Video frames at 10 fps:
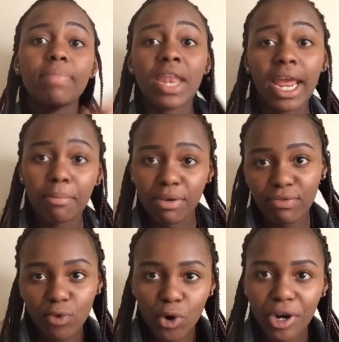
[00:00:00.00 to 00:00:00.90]
the night
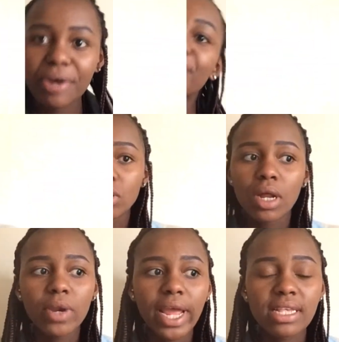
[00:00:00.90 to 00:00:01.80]
before okay so
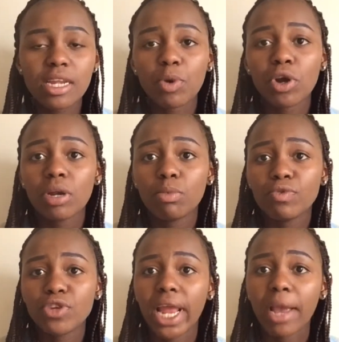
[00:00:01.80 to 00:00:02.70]
now next up we're gonna
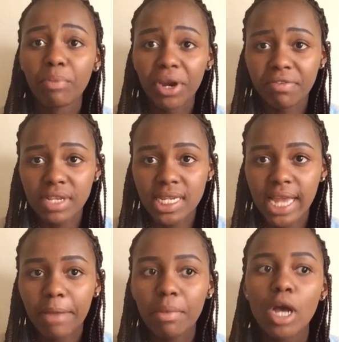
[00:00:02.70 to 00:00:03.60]
move to like breakfast
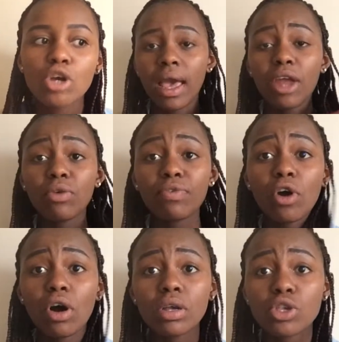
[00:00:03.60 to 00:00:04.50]
time and of
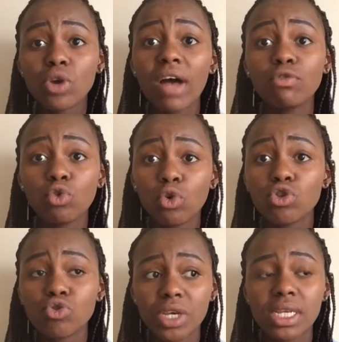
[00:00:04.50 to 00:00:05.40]
course you have to
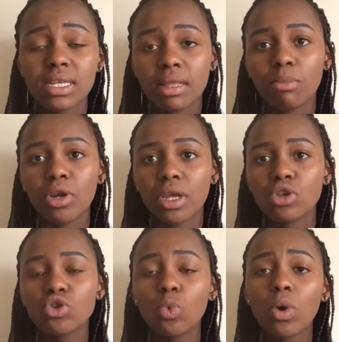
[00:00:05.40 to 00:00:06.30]
also eat in the morning
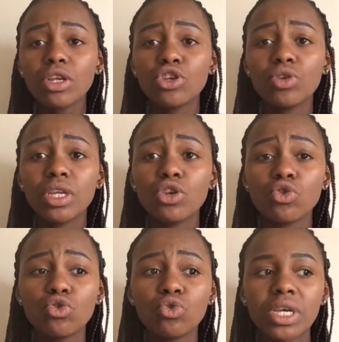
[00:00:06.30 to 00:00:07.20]
so what you need
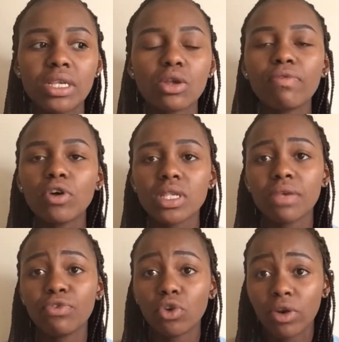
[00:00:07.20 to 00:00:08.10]
to do is of course
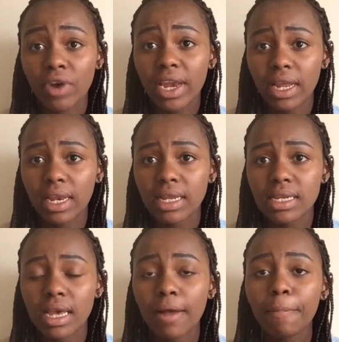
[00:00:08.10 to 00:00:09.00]
if you're running late
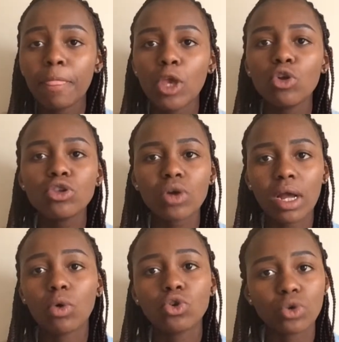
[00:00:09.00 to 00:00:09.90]
here you also
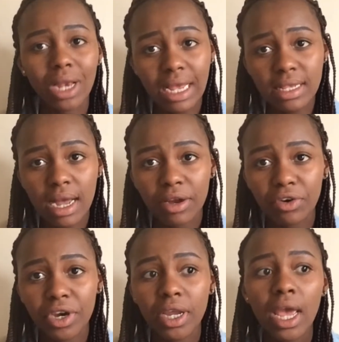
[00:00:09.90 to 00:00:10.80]
can go to class
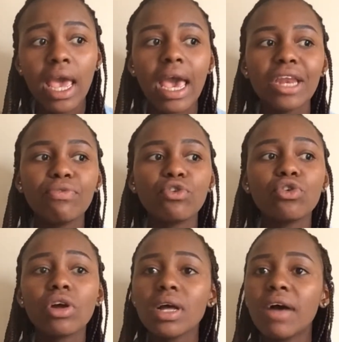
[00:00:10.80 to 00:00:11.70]
hungry and if you
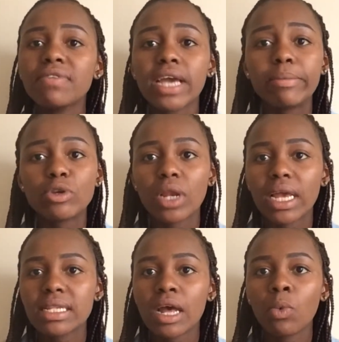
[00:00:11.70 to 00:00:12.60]
do not have time to
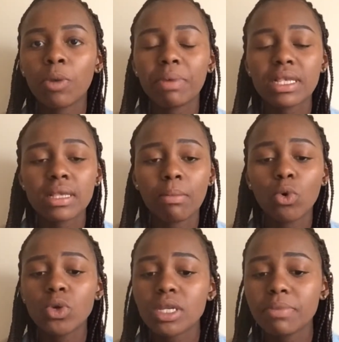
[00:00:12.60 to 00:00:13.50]
like start whipping some
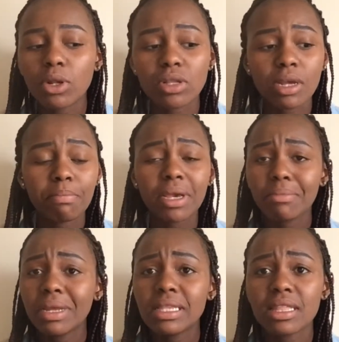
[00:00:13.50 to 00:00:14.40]
oatmeal or some
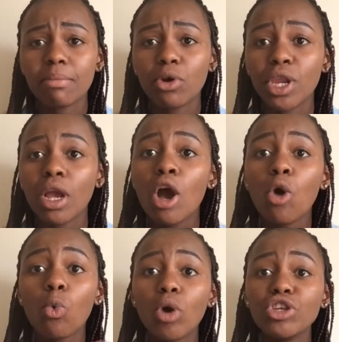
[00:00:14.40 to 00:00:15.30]
baked beans in the morning
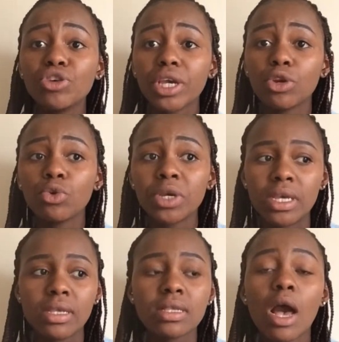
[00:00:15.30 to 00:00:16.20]
what you can do
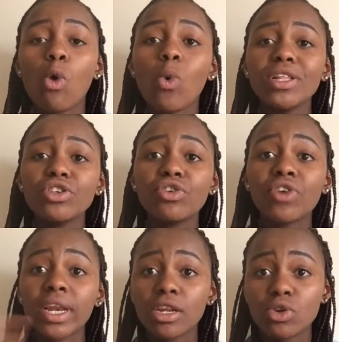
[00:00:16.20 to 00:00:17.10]
is once you're
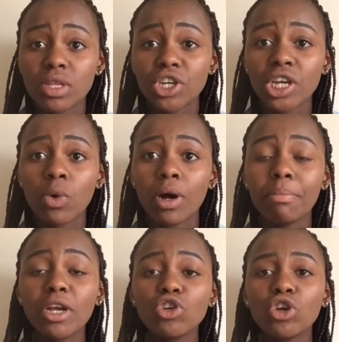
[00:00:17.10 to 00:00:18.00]
running to the shower
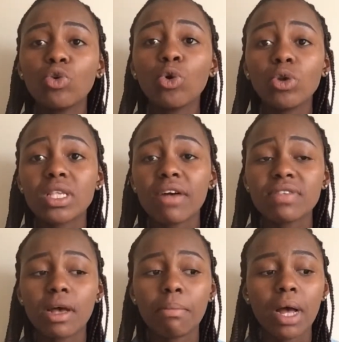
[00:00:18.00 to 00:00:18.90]
make sure you always have
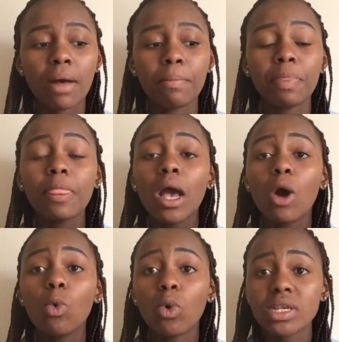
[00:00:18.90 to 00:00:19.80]
some um,
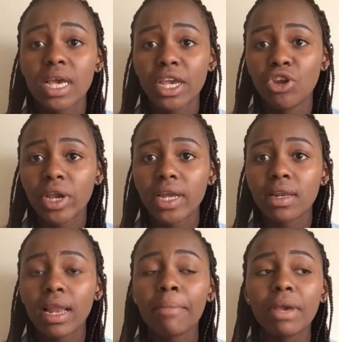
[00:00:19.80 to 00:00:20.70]
water in your
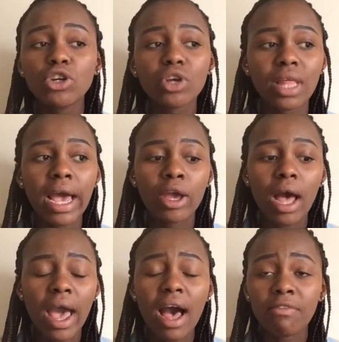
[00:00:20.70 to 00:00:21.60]
kettle i make sure that I,
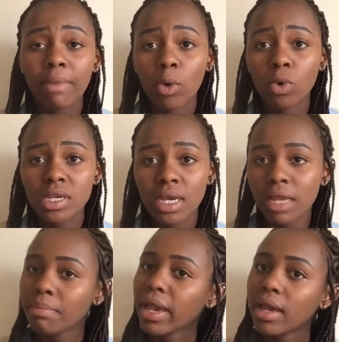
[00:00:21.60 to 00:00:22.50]
I have my water
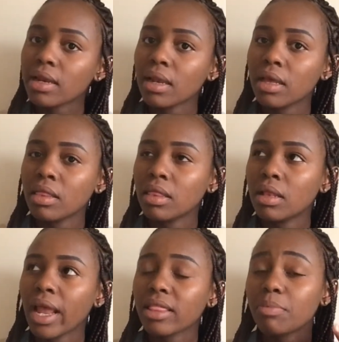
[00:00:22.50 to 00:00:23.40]
in my kettle in
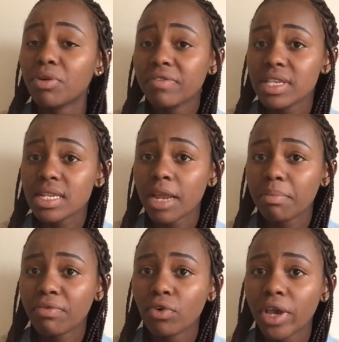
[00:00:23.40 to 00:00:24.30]
like the previous
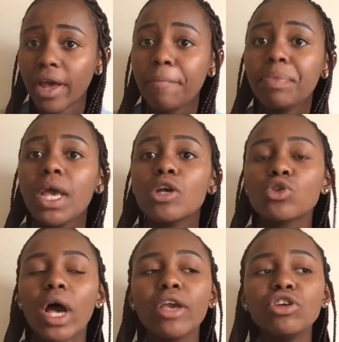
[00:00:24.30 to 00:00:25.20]
night before yeah
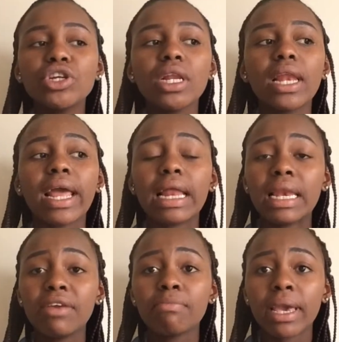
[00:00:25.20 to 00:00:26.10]
so i usually like
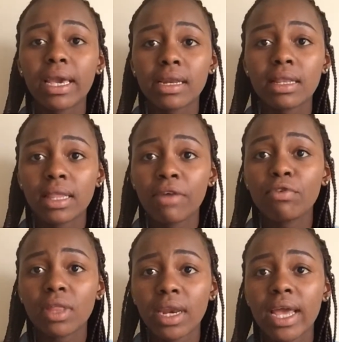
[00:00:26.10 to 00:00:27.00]
leave my kettle there
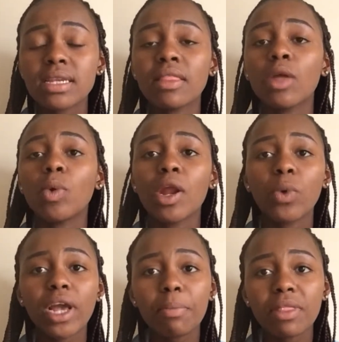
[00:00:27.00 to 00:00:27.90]
for the night and then when i
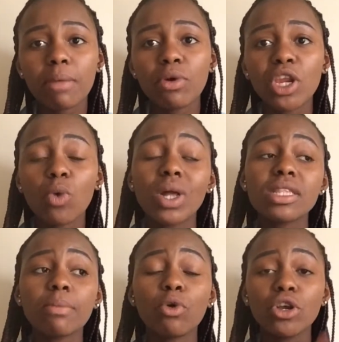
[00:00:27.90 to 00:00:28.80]
wake up in the morning
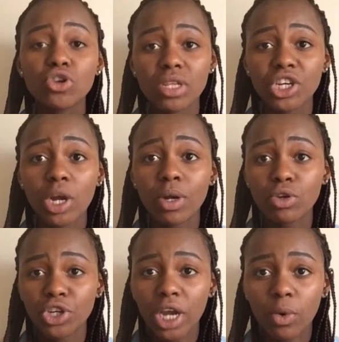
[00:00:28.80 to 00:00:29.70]
once i'm going to the shower
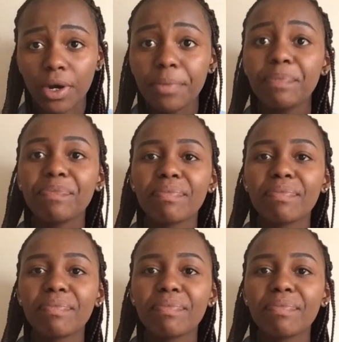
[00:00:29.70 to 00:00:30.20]
to shower